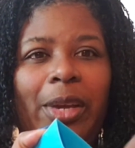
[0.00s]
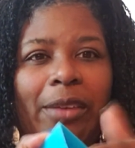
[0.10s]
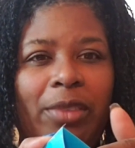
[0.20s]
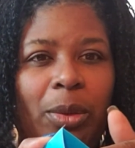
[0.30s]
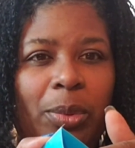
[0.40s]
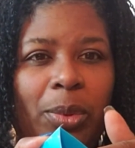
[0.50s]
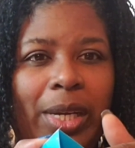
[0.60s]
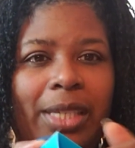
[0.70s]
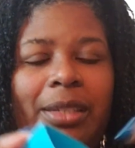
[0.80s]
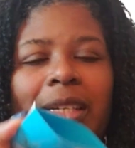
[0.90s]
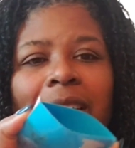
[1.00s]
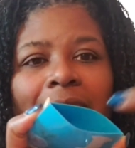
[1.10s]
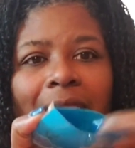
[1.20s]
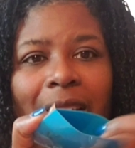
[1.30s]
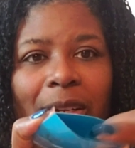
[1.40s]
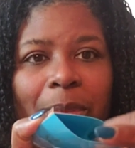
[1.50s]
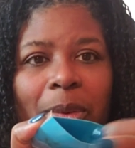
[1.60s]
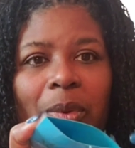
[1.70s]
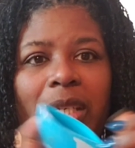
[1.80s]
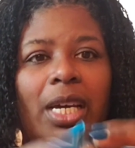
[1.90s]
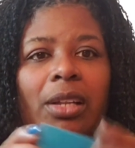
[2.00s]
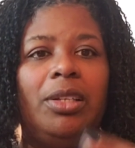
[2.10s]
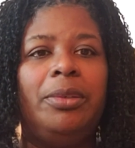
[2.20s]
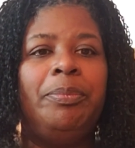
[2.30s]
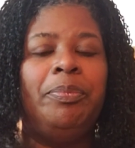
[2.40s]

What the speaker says: envelope 1, you put $1.